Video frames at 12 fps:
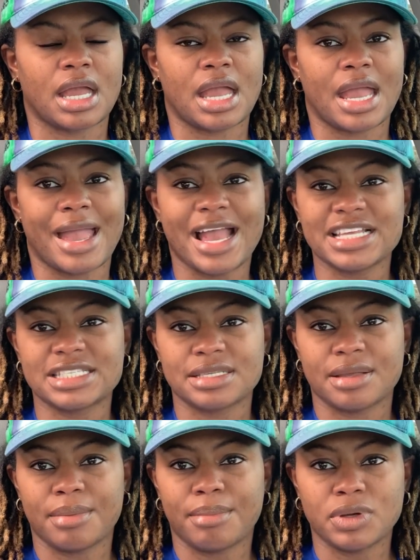as
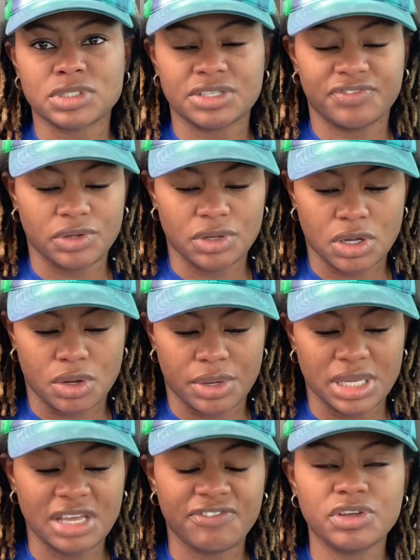most of you know,
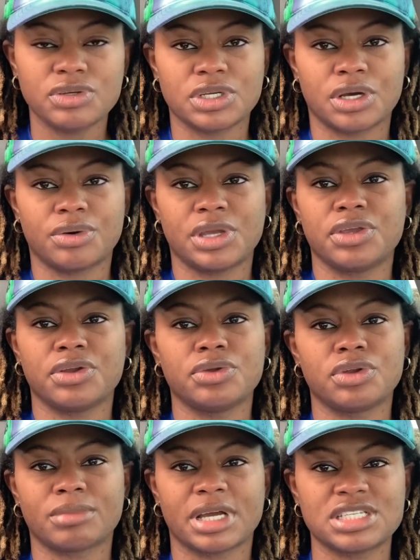and if you don't and you're new
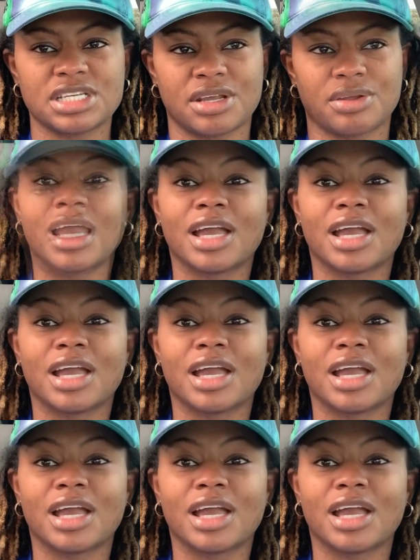to my channel,